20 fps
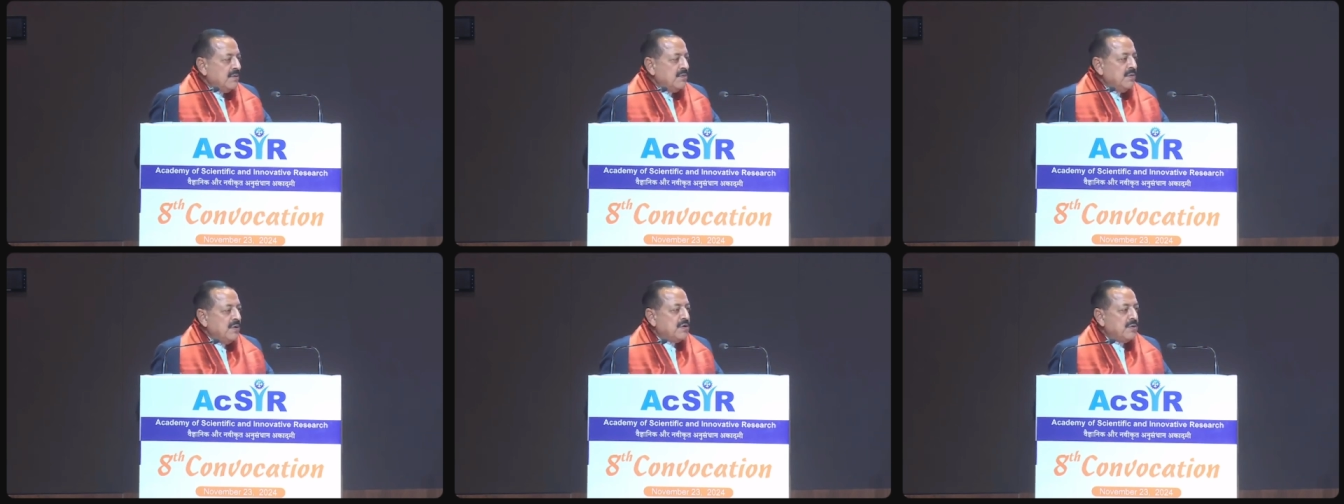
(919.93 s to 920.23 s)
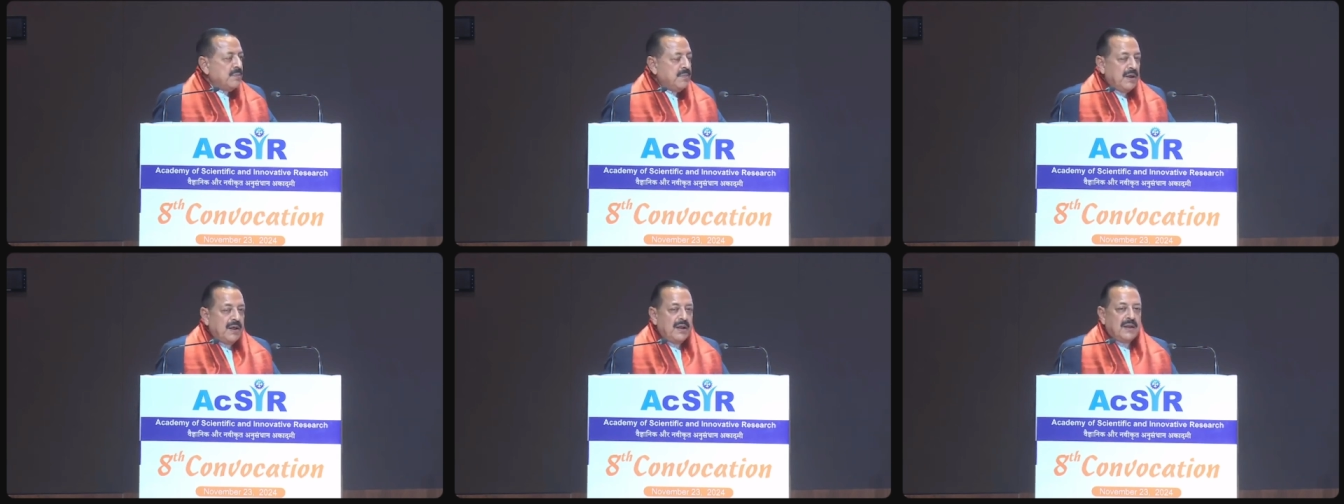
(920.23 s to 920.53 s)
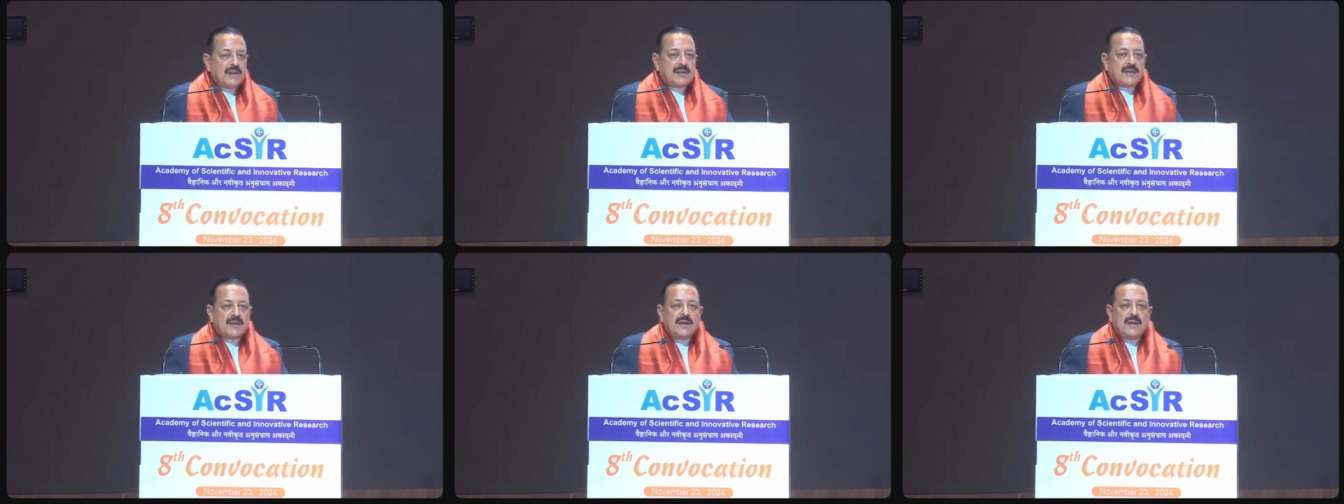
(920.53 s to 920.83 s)
Which
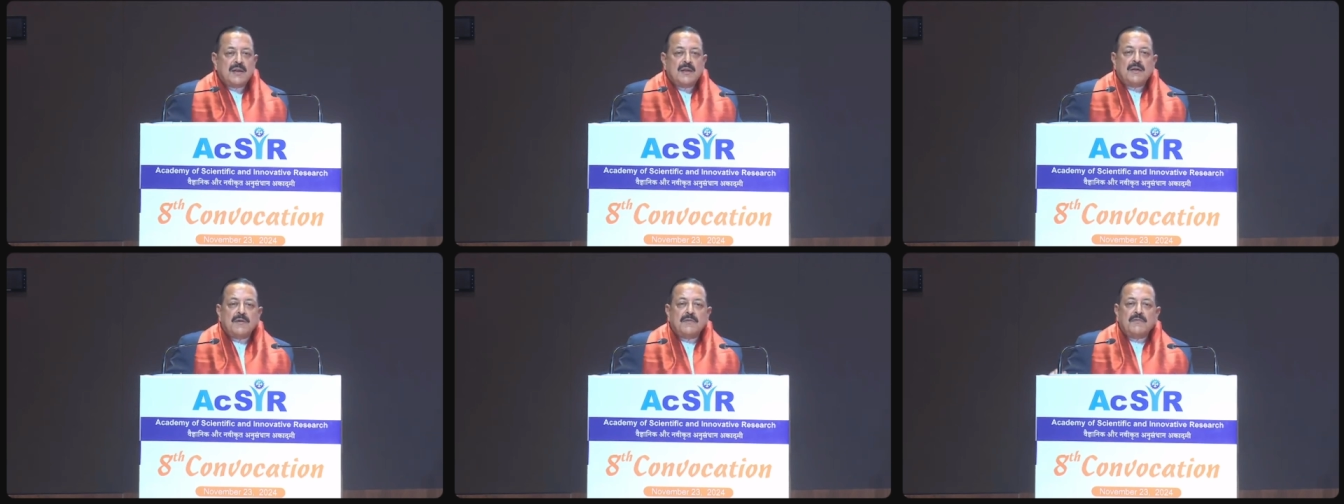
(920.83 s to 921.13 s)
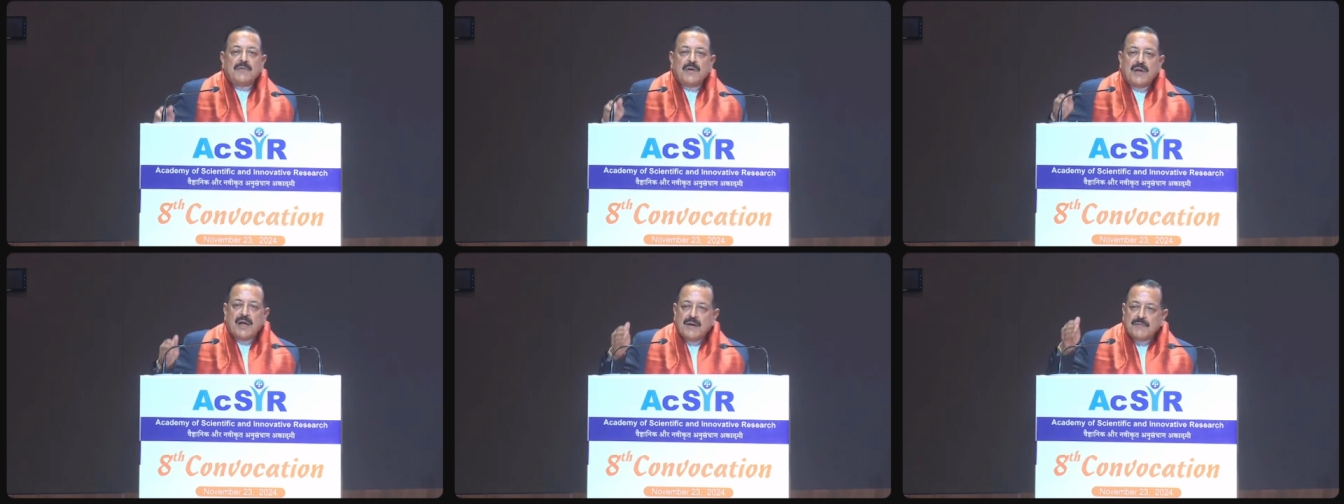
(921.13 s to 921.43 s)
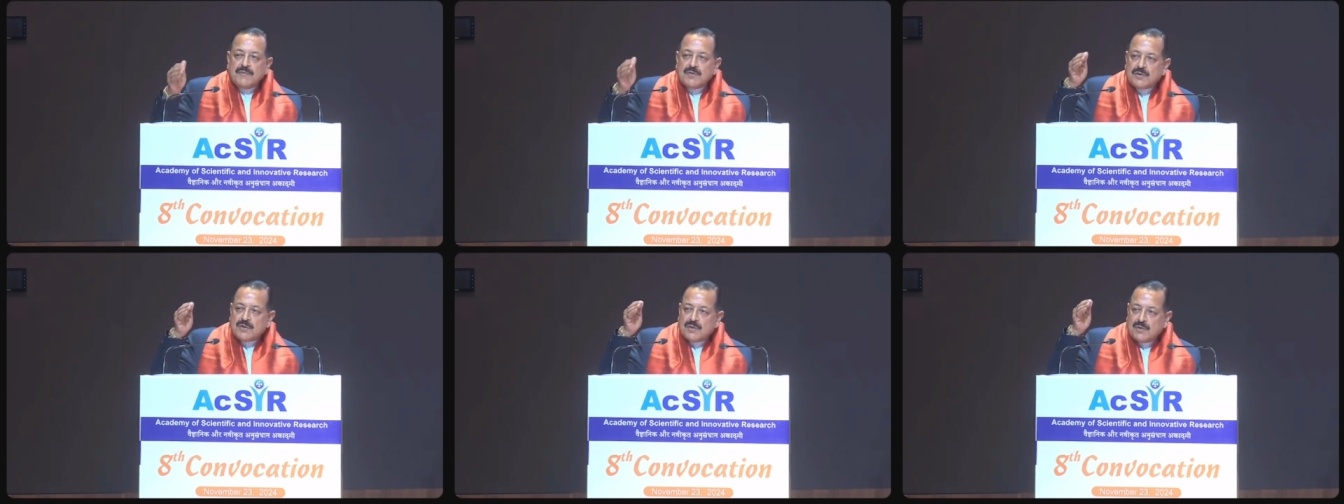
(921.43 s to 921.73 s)
means we
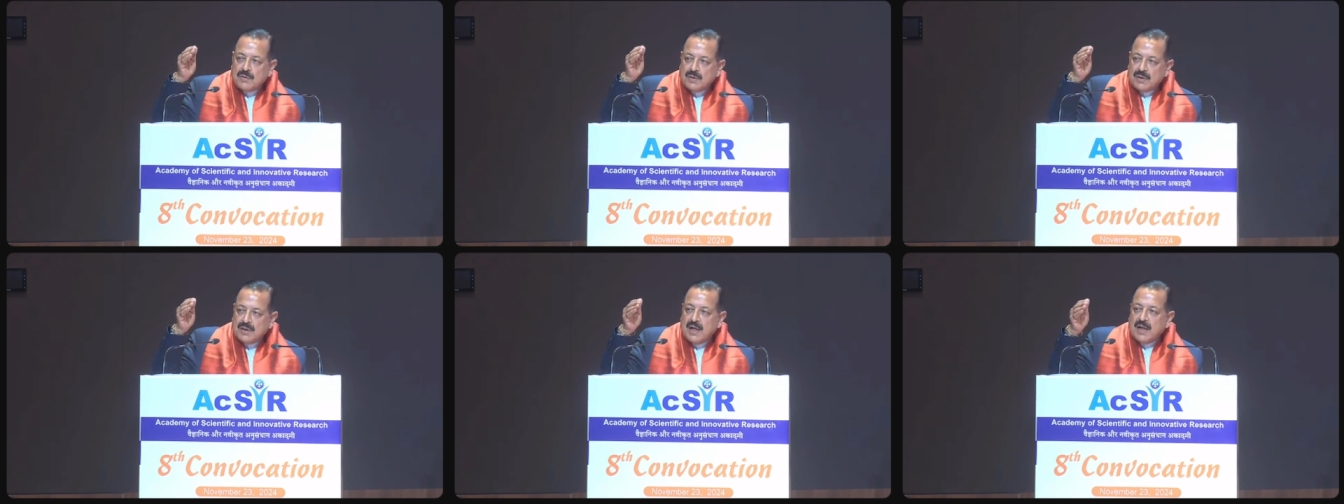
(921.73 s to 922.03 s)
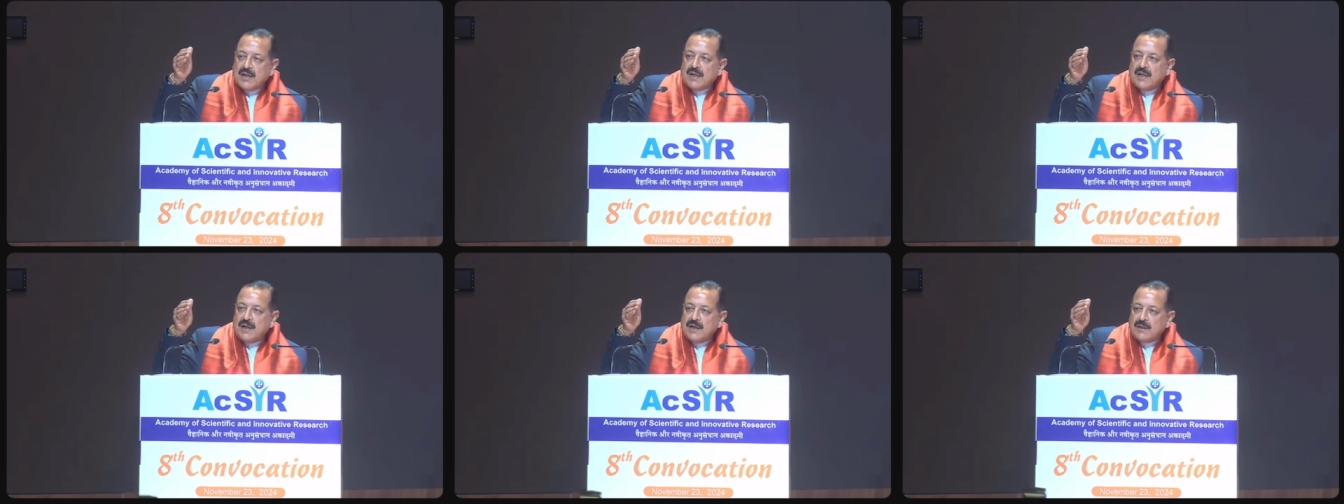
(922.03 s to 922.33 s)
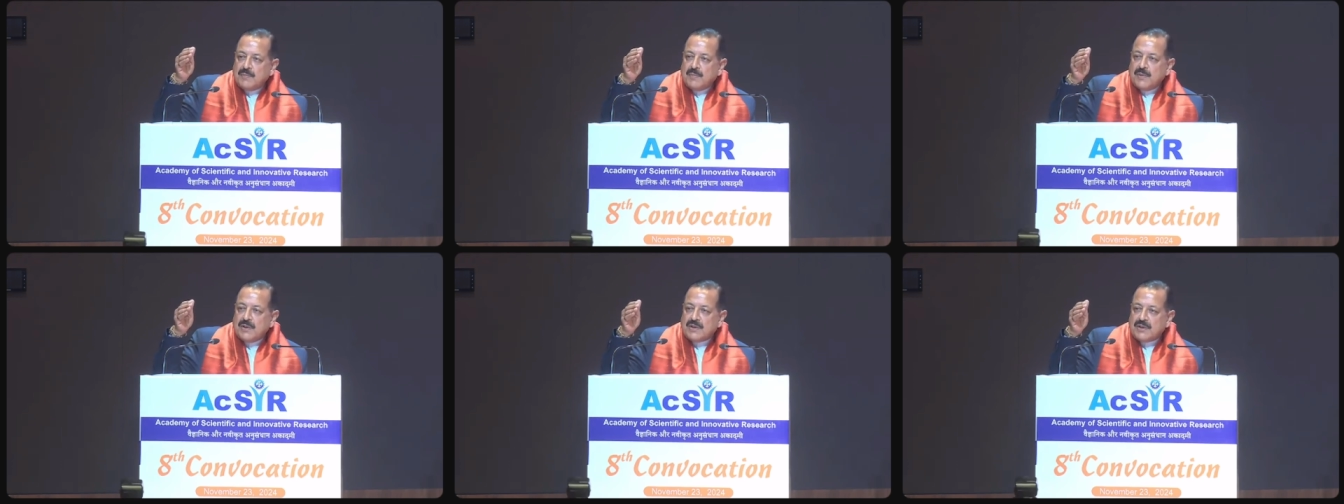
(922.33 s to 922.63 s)
have stood that
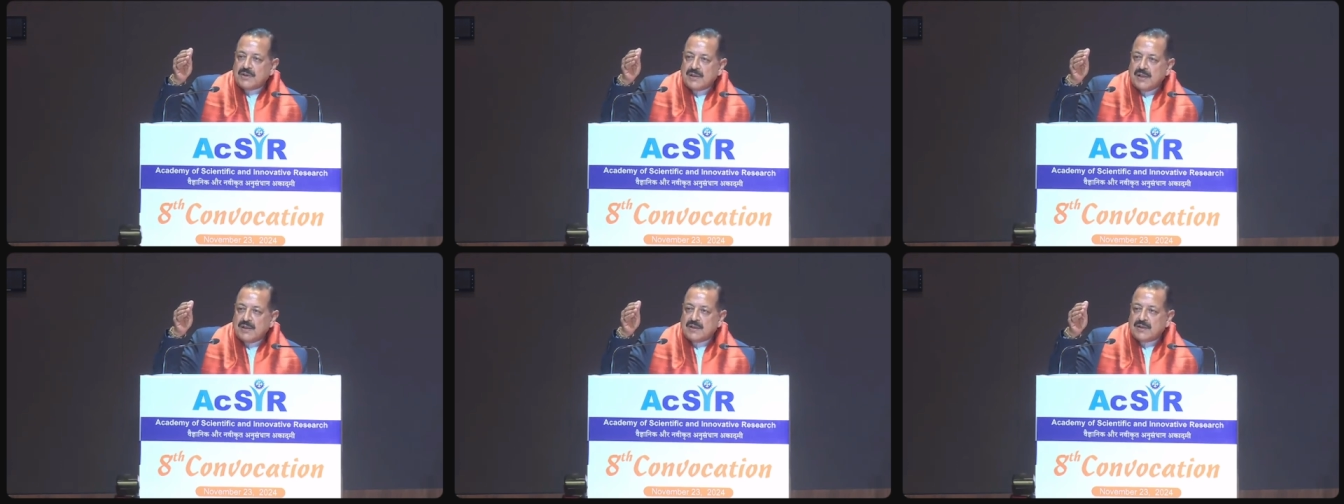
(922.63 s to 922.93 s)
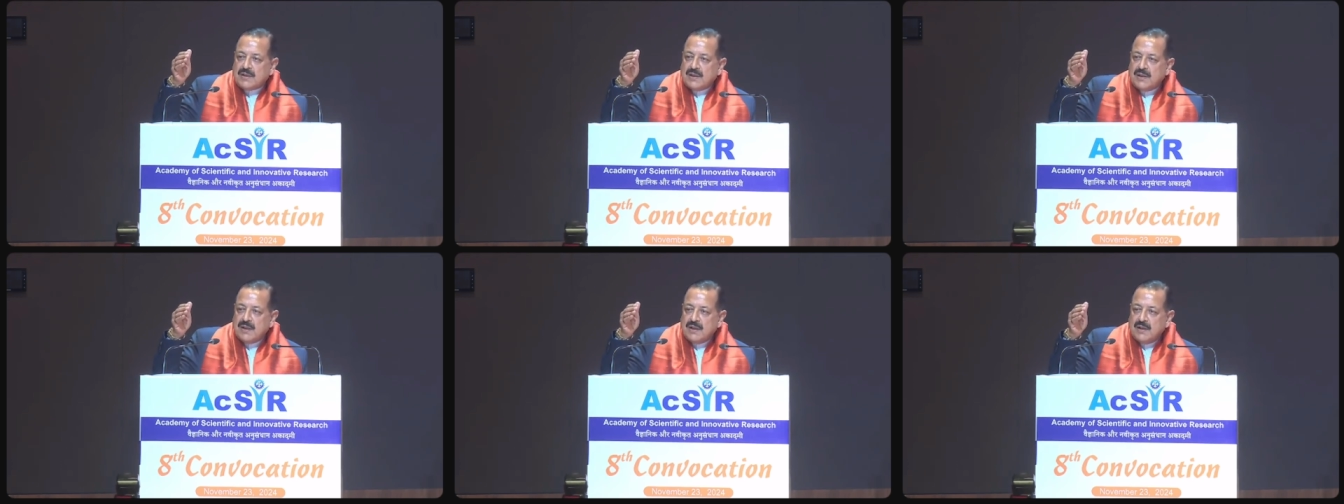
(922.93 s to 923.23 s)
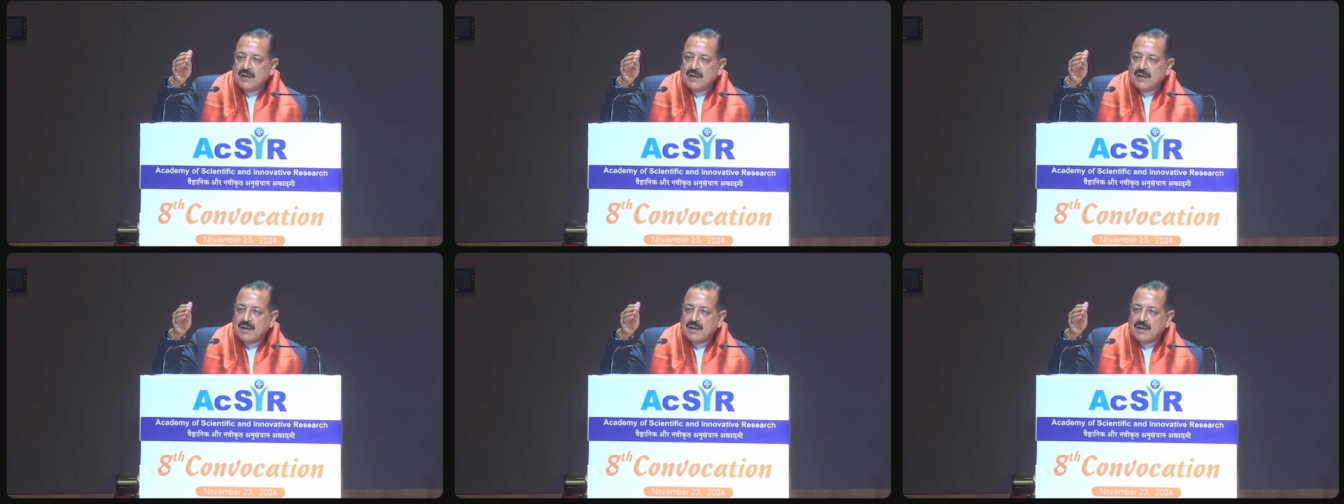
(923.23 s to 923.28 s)
litmus test